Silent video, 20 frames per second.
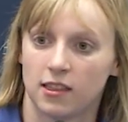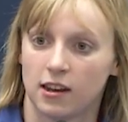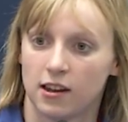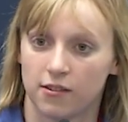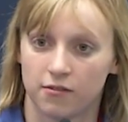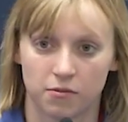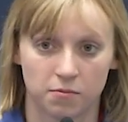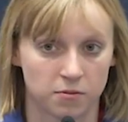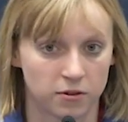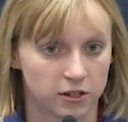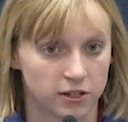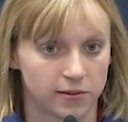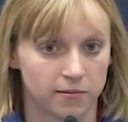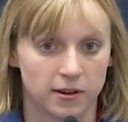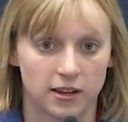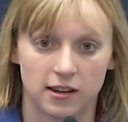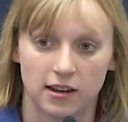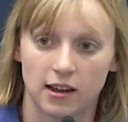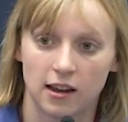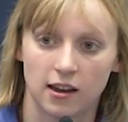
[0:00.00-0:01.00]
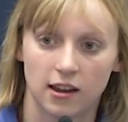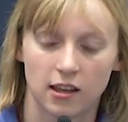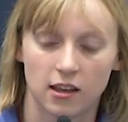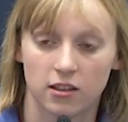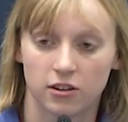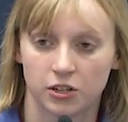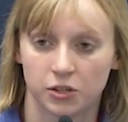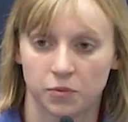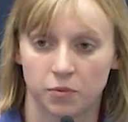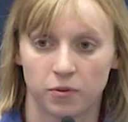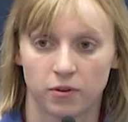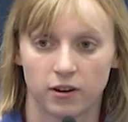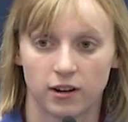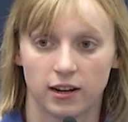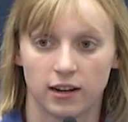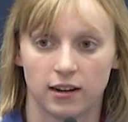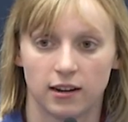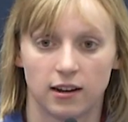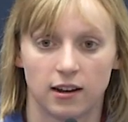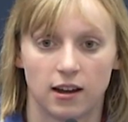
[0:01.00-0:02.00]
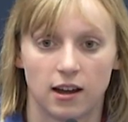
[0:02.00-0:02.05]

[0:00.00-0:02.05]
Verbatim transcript: they never pushed me into any other sport.